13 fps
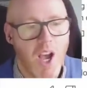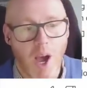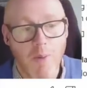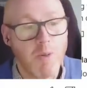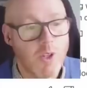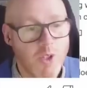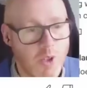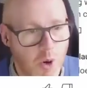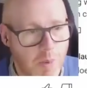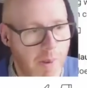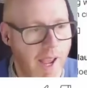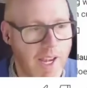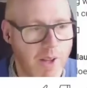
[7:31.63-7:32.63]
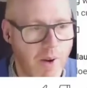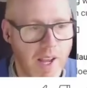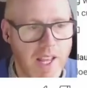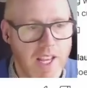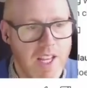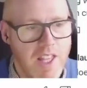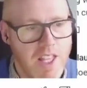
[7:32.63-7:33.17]
I'm not sure, but anyway,
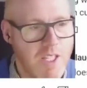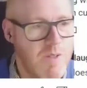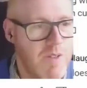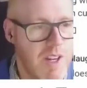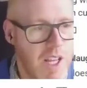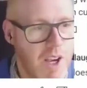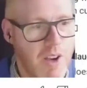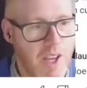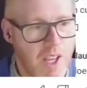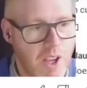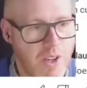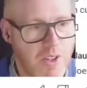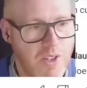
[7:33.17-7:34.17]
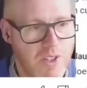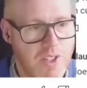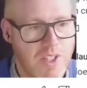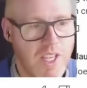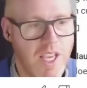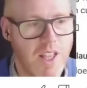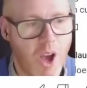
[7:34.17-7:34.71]
this video, it goes on to
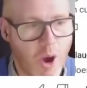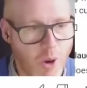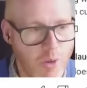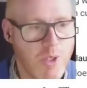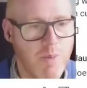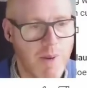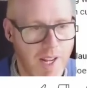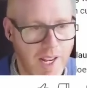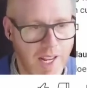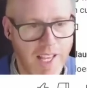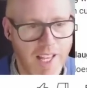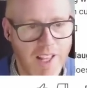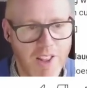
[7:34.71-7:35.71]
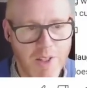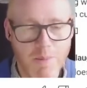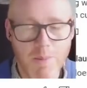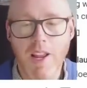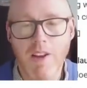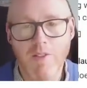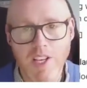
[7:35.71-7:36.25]
say that ultimately the
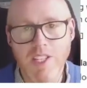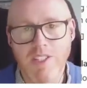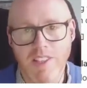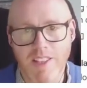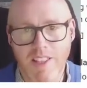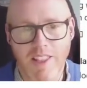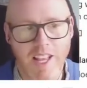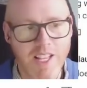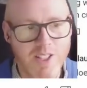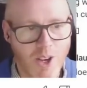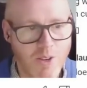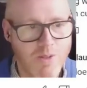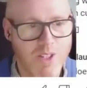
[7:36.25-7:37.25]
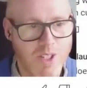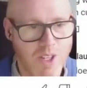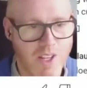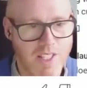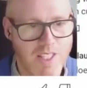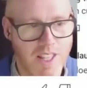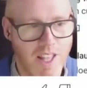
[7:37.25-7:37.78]
main reason that they don't
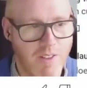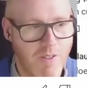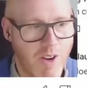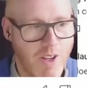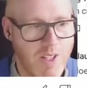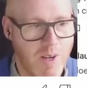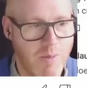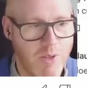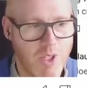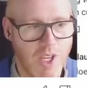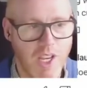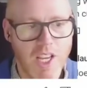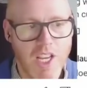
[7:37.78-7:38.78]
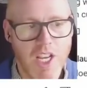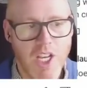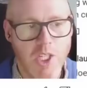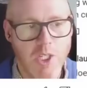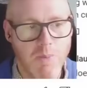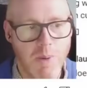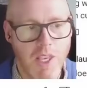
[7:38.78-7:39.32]
design to that flow temperature
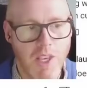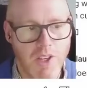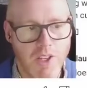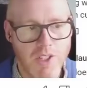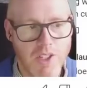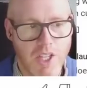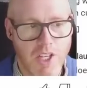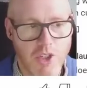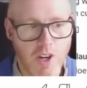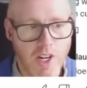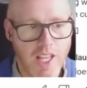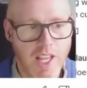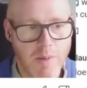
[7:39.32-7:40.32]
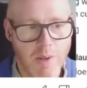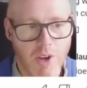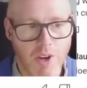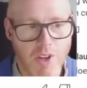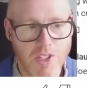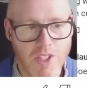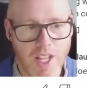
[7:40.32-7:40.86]
is because they're trying to keep the
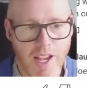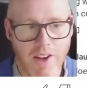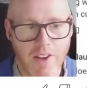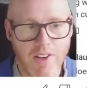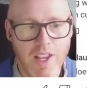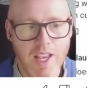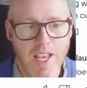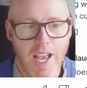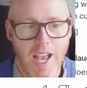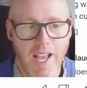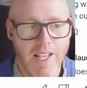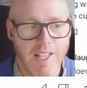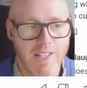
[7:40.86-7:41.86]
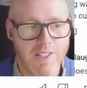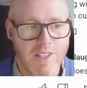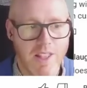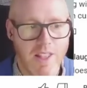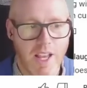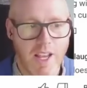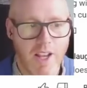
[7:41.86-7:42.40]
cost down and
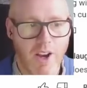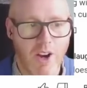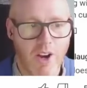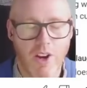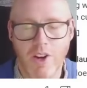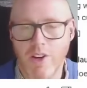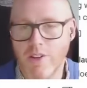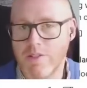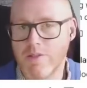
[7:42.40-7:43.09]
they are